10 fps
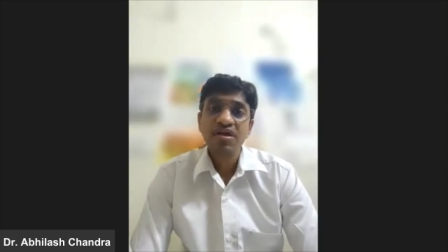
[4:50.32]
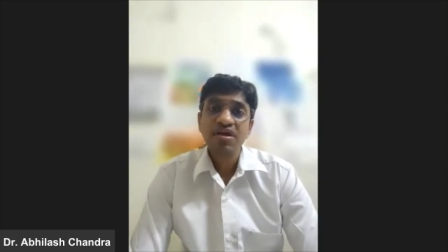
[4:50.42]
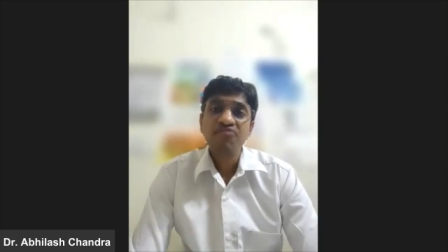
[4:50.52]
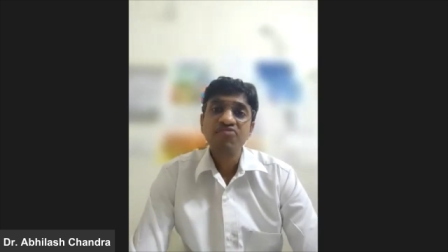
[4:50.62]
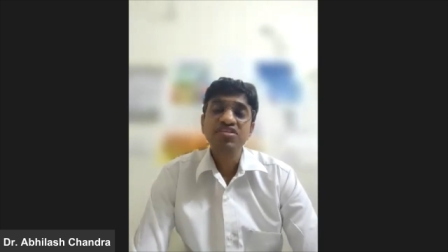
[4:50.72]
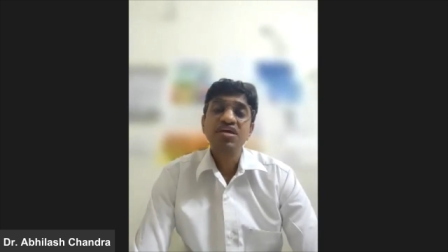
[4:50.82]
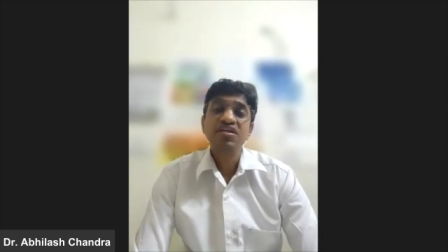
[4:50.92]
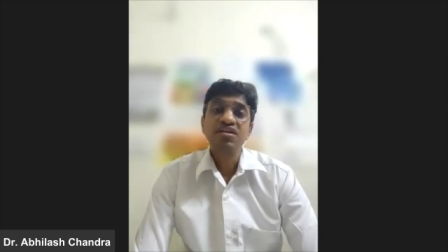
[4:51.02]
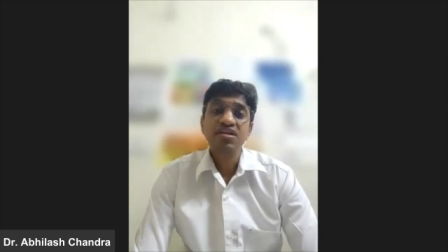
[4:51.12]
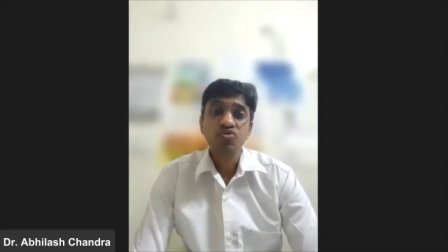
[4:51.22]
which can
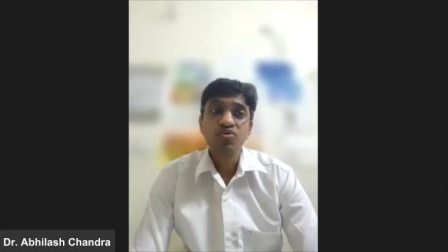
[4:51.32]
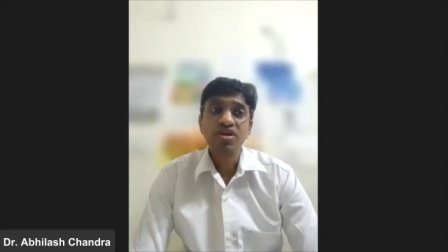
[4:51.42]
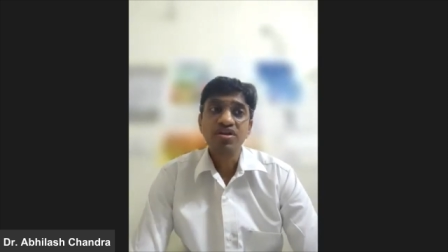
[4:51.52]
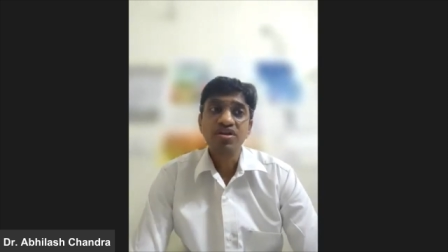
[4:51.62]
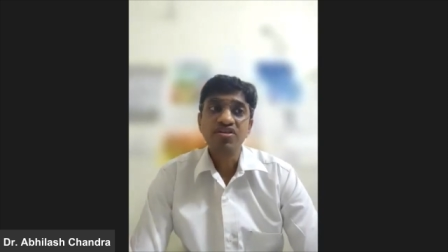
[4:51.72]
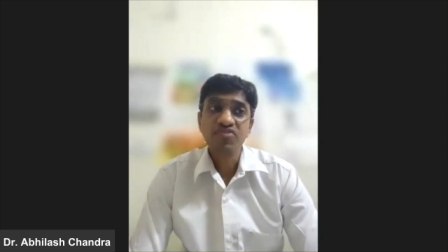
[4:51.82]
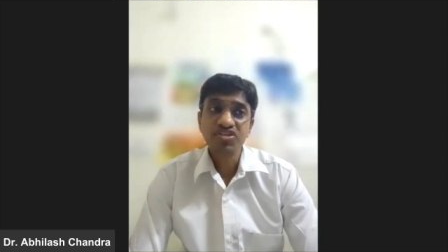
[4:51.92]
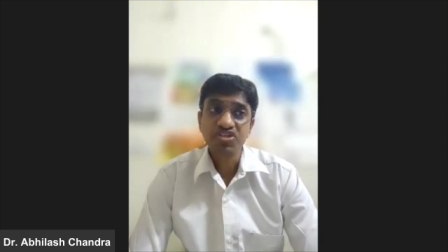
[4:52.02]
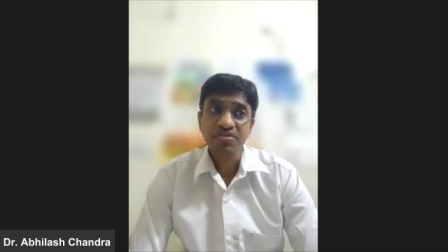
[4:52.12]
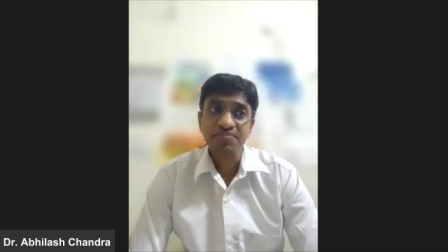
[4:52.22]
lead to kidney
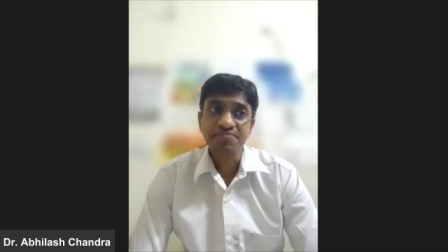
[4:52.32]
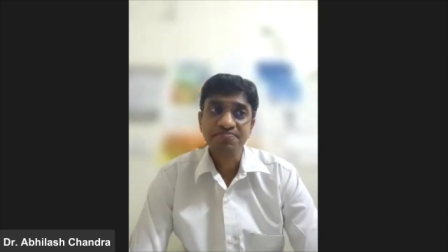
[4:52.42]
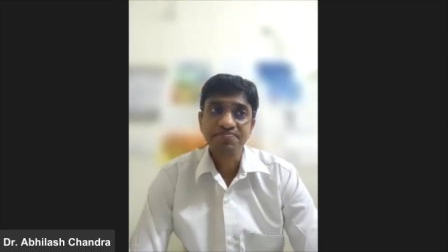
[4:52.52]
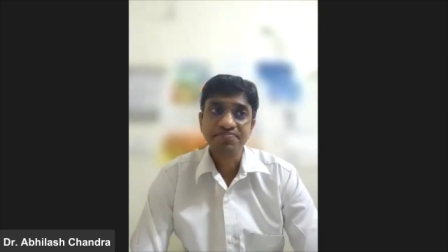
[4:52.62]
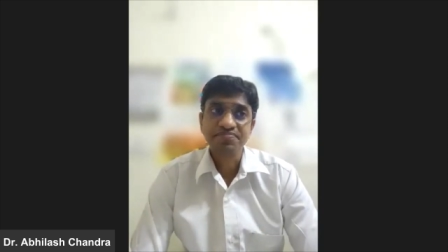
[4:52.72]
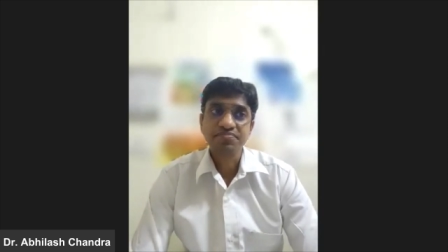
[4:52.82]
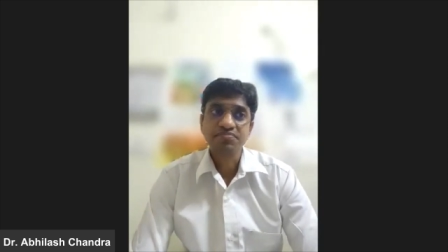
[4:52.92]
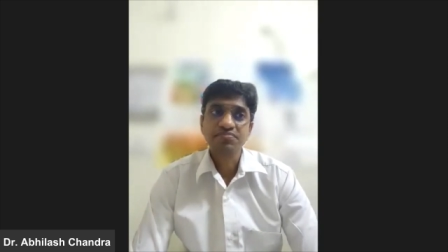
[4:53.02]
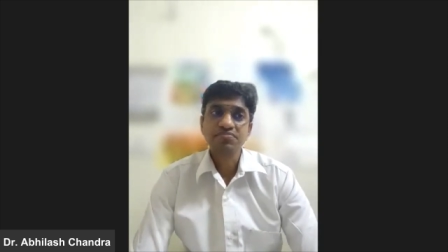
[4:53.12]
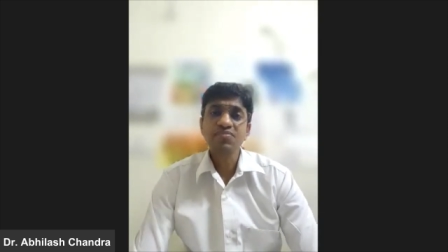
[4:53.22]
dysfunction
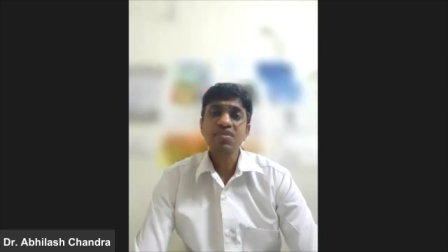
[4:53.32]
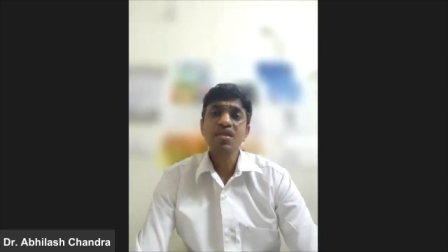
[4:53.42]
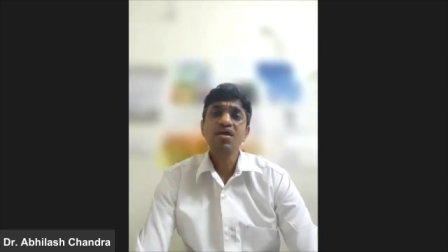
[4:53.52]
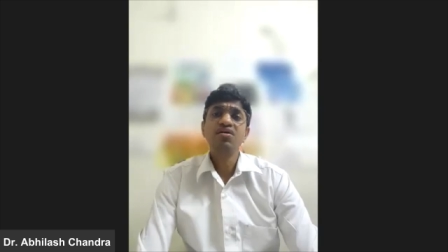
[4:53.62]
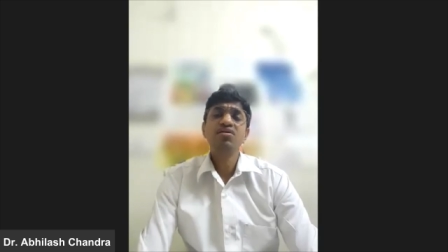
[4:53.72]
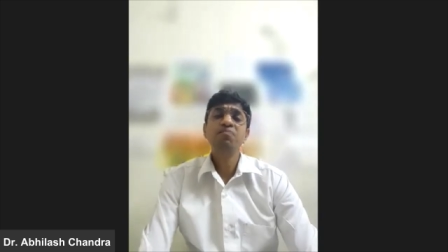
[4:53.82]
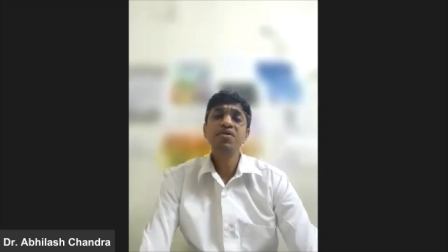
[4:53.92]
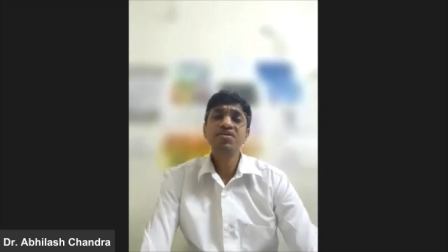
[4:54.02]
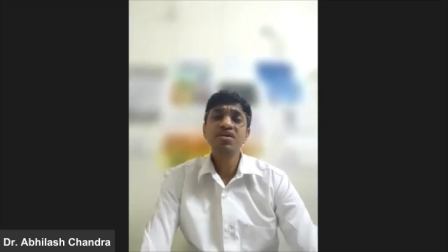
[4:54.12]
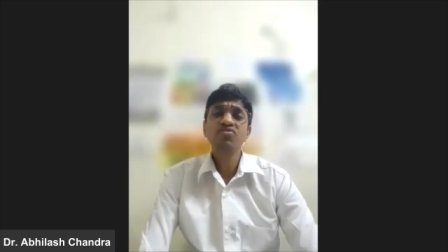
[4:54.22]

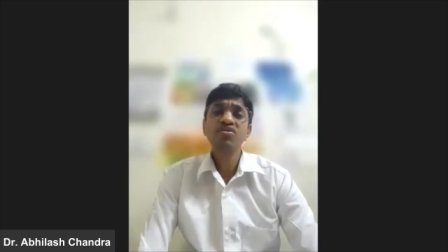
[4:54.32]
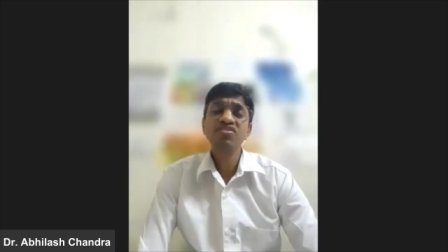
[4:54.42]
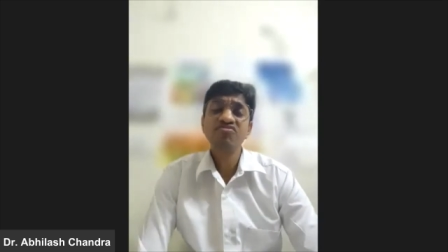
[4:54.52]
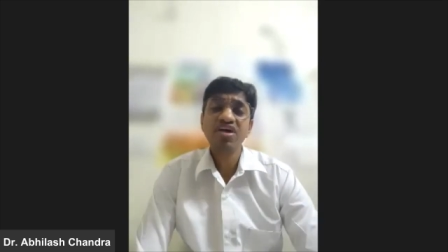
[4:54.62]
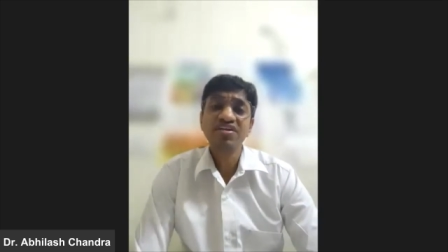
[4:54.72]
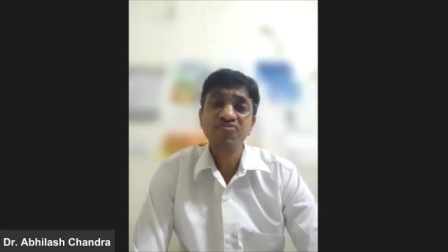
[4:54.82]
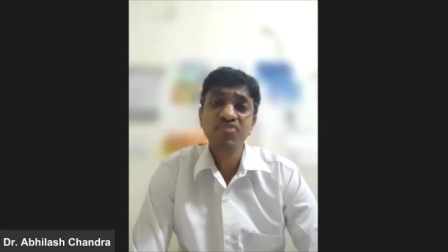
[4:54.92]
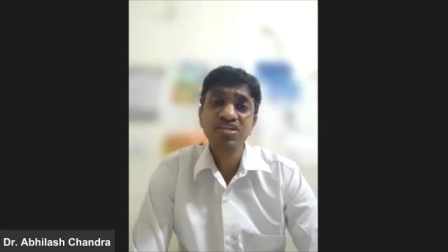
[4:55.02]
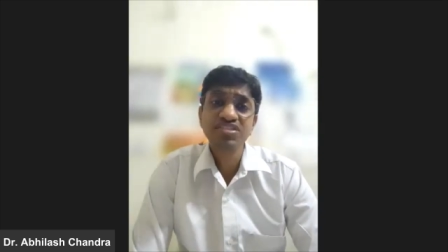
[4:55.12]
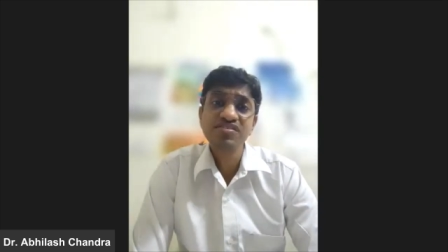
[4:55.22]
repeated urine tract
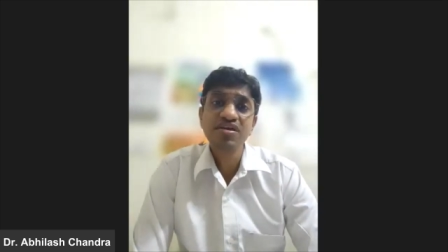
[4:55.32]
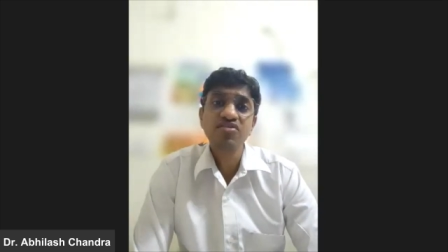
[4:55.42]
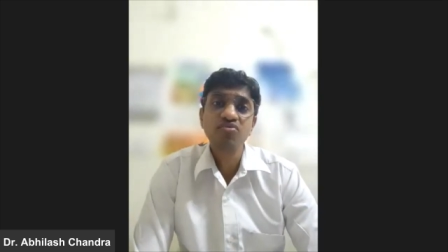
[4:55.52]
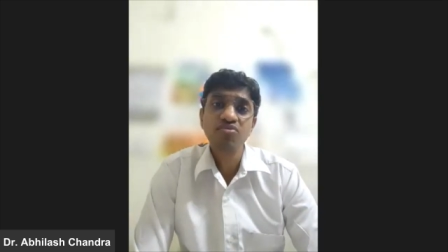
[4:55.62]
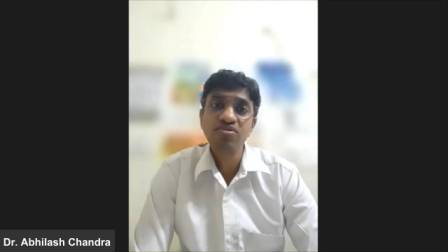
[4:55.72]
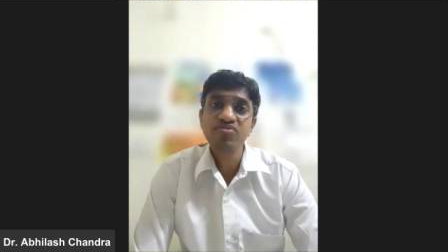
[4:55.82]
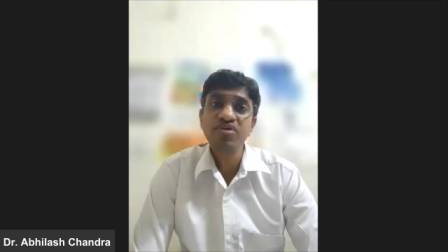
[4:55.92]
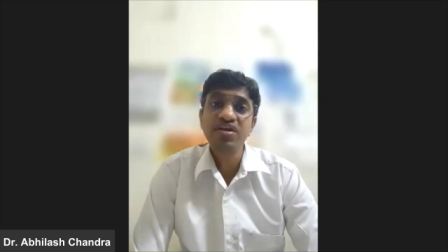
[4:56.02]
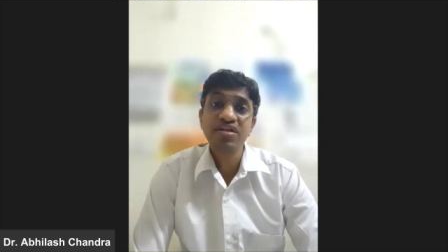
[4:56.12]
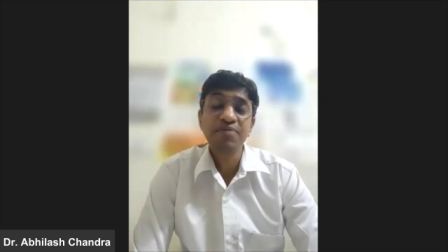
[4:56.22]
infections can also
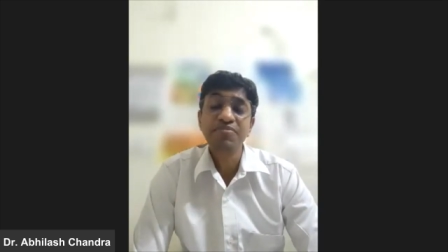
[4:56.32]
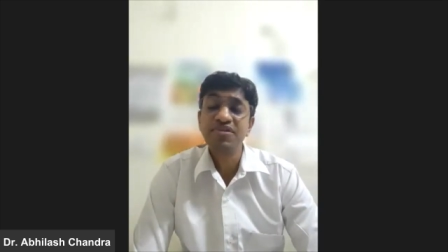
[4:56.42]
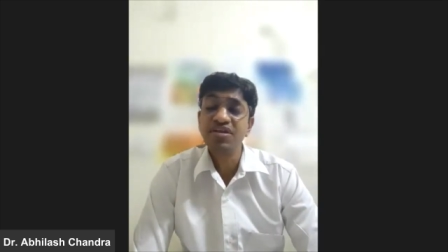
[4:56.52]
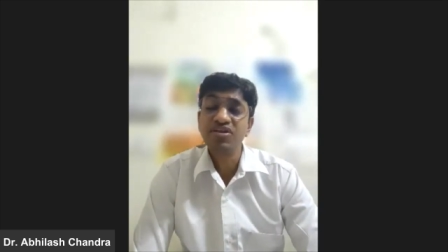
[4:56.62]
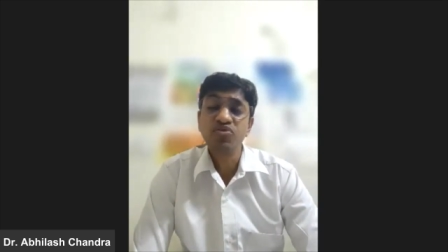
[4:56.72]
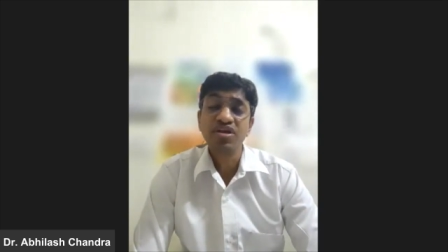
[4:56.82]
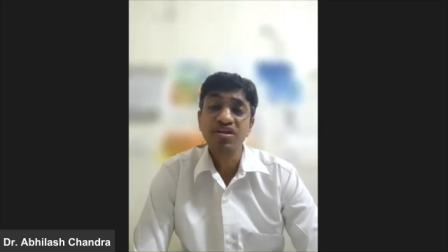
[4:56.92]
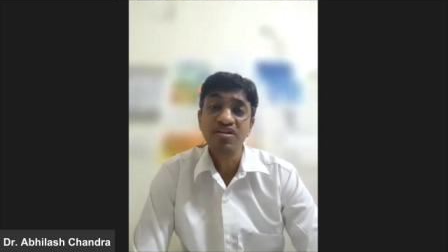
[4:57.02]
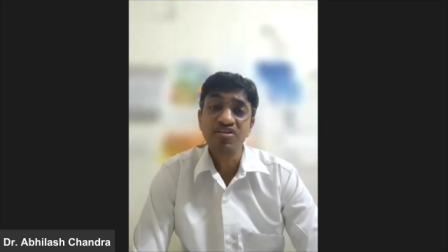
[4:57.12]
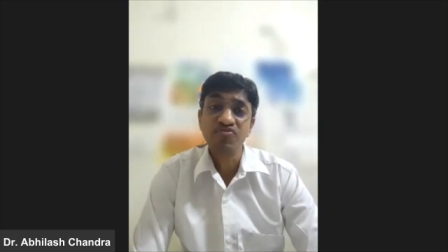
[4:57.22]
at times lead to kidney
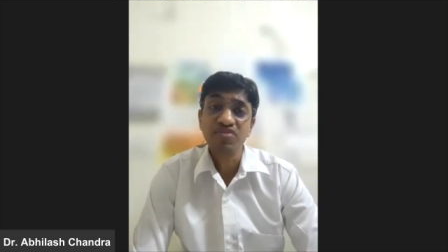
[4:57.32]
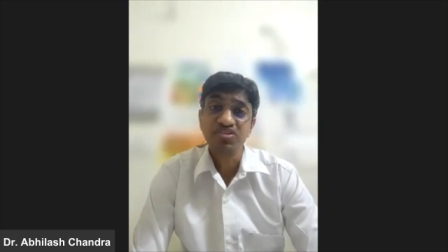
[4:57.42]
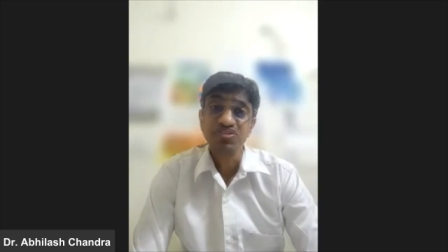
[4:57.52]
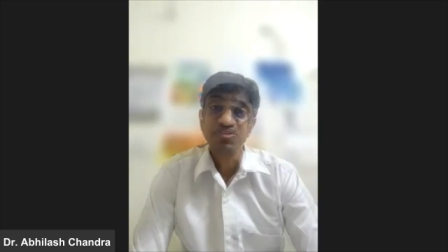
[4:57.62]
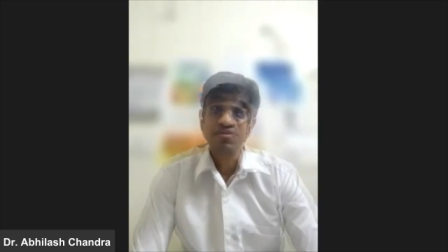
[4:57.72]
dysfunction.